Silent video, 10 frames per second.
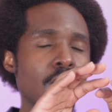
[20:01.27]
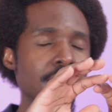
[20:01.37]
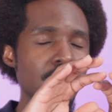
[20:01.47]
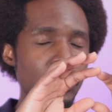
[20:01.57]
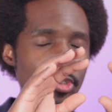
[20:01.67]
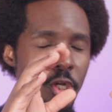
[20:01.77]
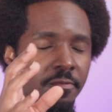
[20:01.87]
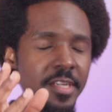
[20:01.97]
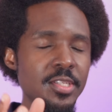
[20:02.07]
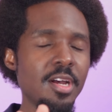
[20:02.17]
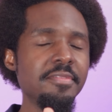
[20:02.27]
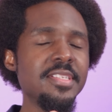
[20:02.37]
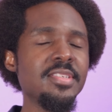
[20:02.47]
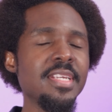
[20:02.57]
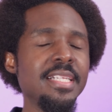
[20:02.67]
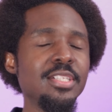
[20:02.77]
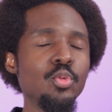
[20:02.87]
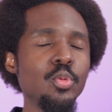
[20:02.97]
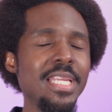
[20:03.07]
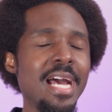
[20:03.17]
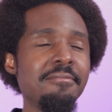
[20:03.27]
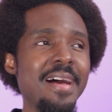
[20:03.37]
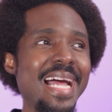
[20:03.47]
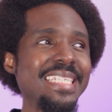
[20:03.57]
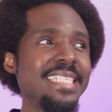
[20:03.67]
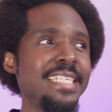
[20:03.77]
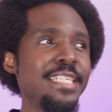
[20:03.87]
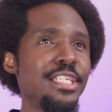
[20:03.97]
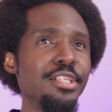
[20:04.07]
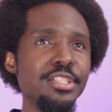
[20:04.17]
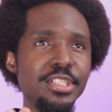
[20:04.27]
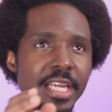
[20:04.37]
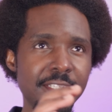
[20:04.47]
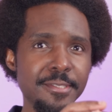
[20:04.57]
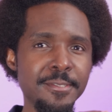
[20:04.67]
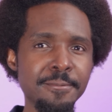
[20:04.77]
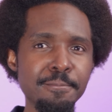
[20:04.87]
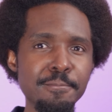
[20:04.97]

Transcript: On the surface of the cell, we have antigens.